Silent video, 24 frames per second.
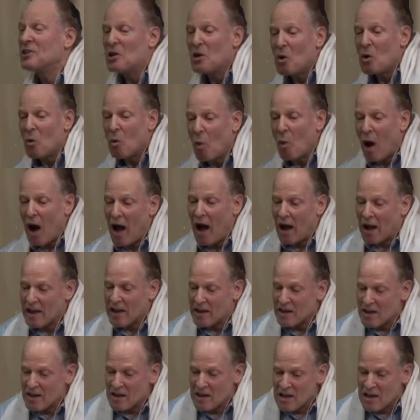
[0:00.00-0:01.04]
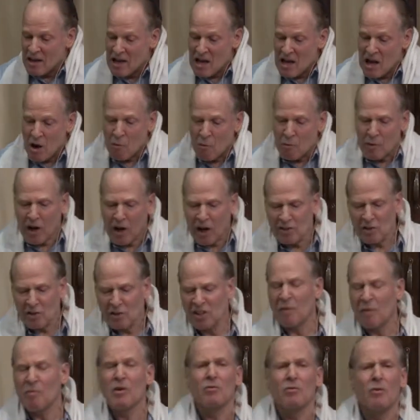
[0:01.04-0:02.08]
Why? Because there's
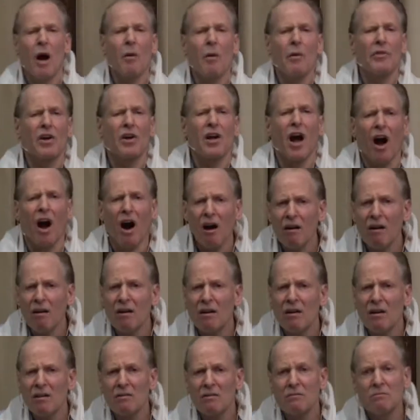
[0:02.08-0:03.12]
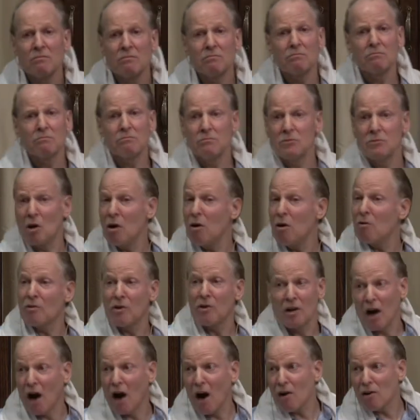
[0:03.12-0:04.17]
something wrong with the car? No, the
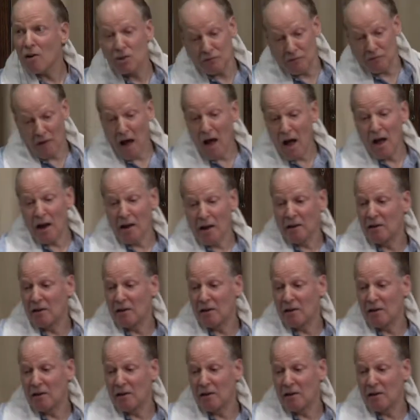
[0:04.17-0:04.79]
car is fine,